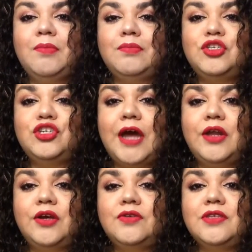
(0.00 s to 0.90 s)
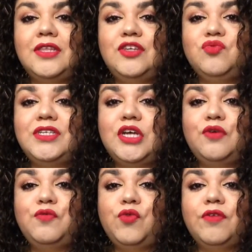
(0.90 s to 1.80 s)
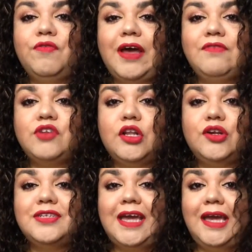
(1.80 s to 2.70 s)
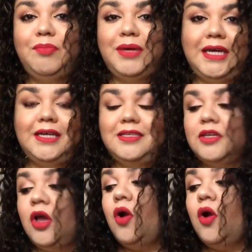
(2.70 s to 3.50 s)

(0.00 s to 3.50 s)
shadows. These retail for $5 a piece,